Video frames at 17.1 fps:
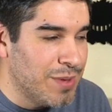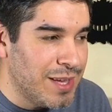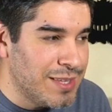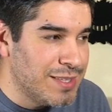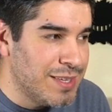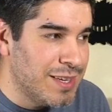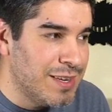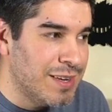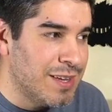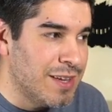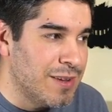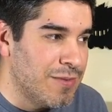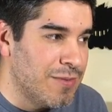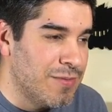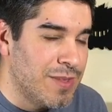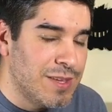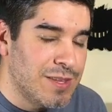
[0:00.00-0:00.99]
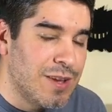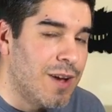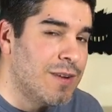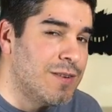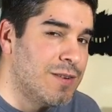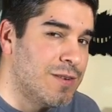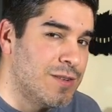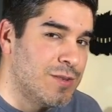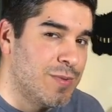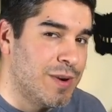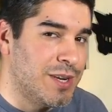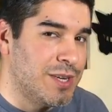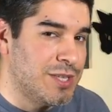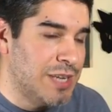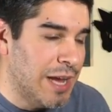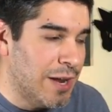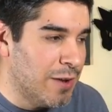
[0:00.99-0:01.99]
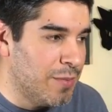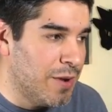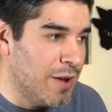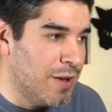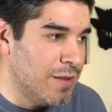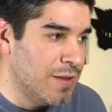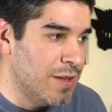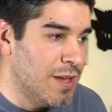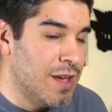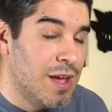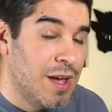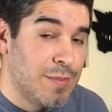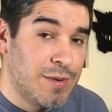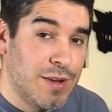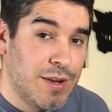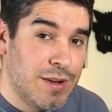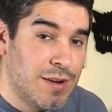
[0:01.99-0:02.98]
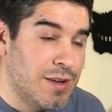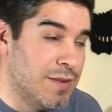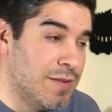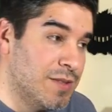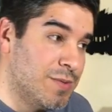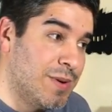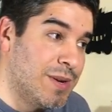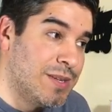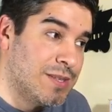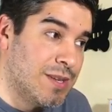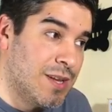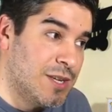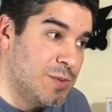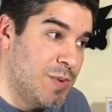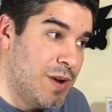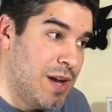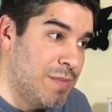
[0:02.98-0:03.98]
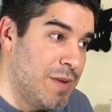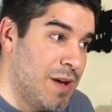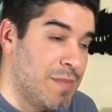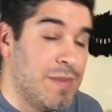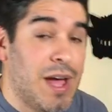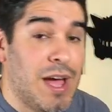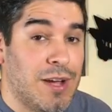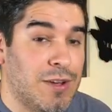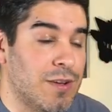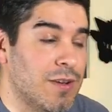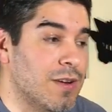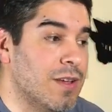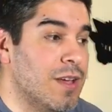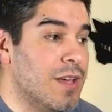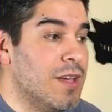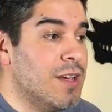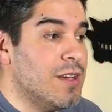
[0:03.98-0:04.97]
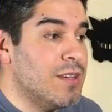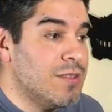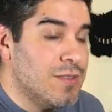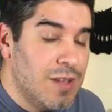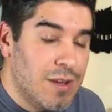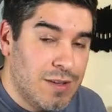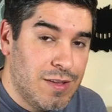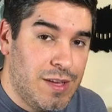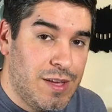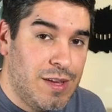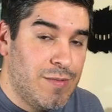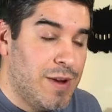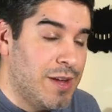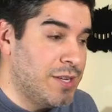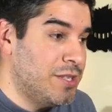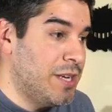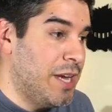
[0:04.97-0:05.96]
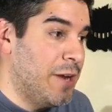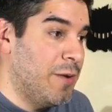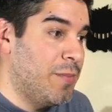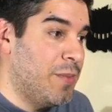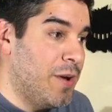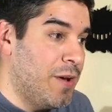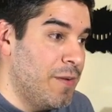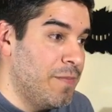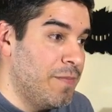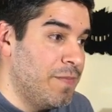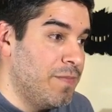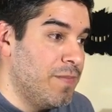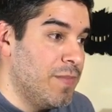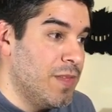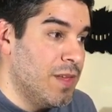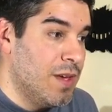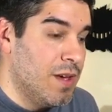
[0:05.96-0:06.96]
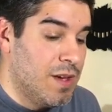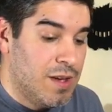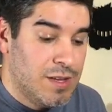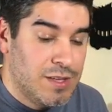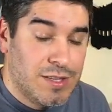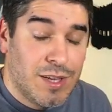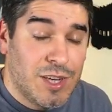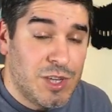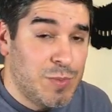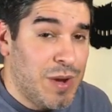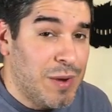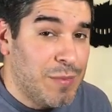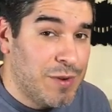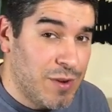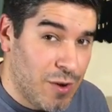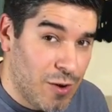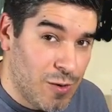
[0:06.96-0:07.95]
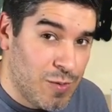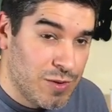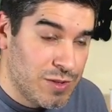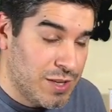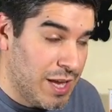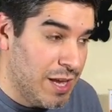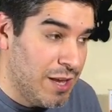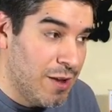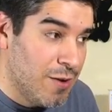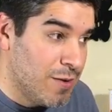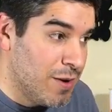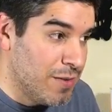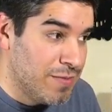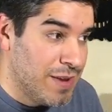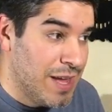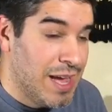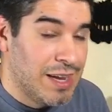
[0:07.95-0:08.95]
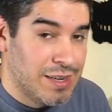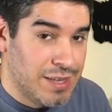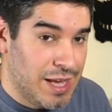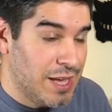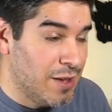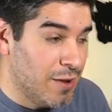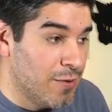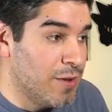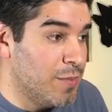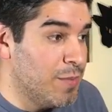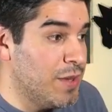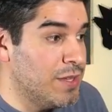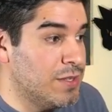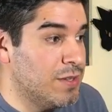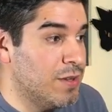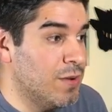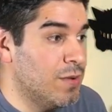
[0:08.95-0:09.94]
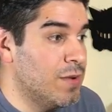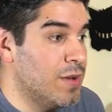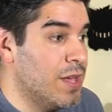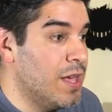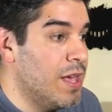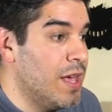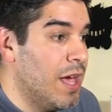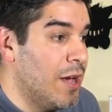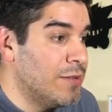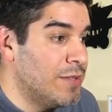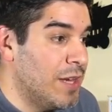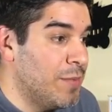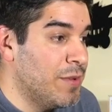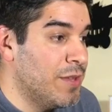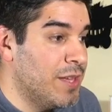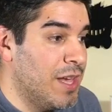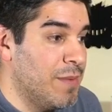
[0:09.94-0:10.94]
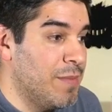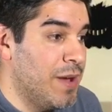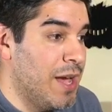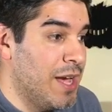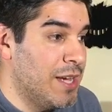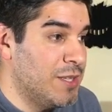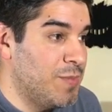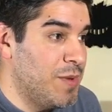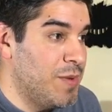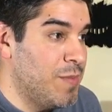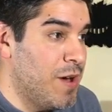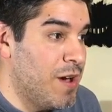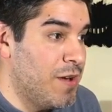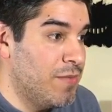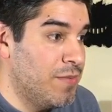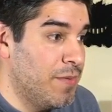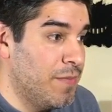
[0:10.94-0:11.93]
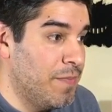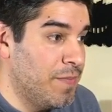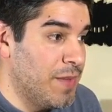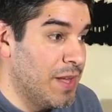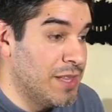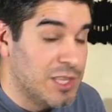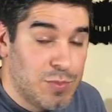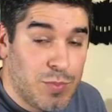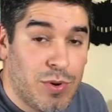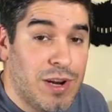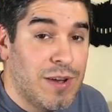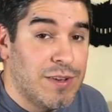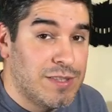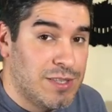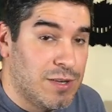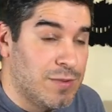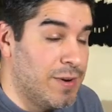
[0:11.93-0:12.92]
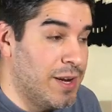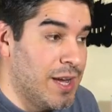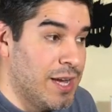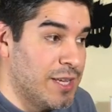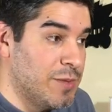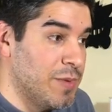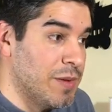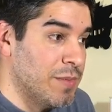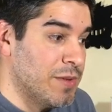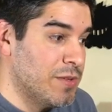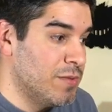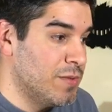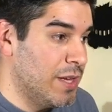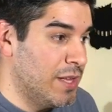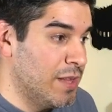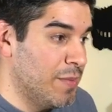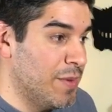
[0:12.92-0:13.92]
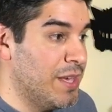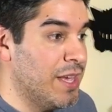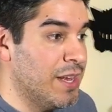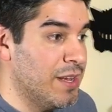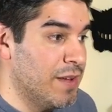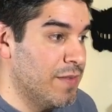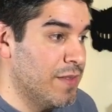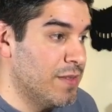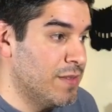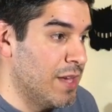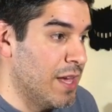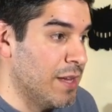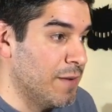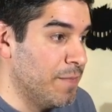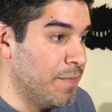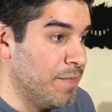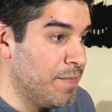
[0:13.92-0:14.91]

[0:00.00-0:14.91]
plays in. If this Haunter is running Shadow Ball, I'm good. If it's running Sludge Bomb, I'm not good. So luckily he ran Shadow Ball. Sludge Bomb would have almost KO'd if not KOing me, so I was able to get my Ice Beam off. At this point I was still running Ice Beam. This was like in the beginning of the set.